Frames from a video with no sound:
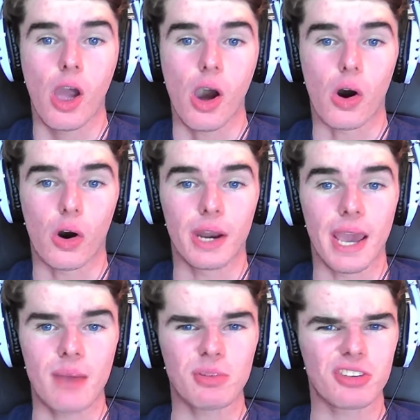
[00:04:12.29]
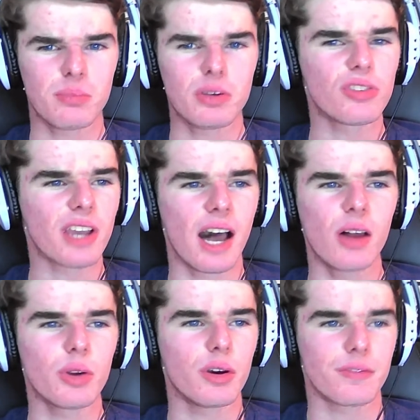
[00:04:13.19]
On Amazon Music, I don't
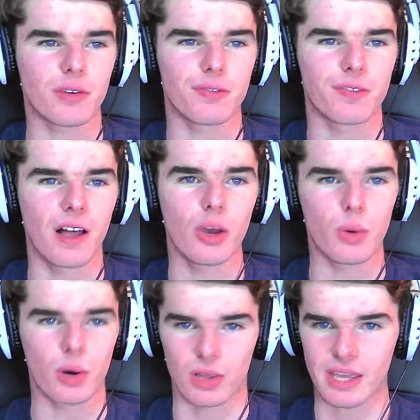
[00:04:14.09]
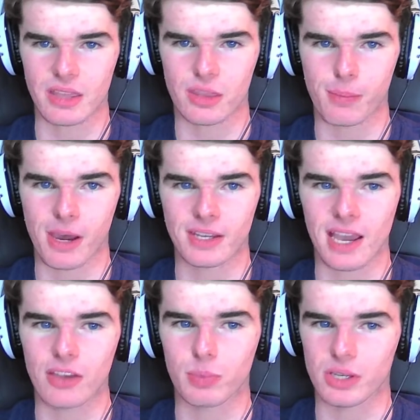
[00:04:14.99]
know if you follow or like the
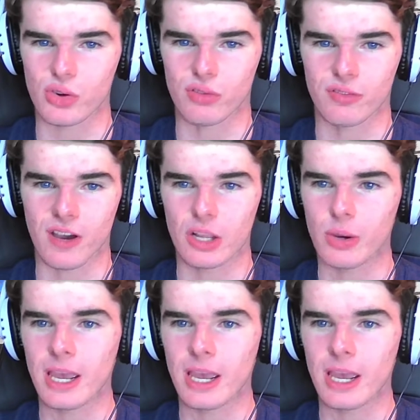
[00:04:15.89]
podcast, but you can follow it.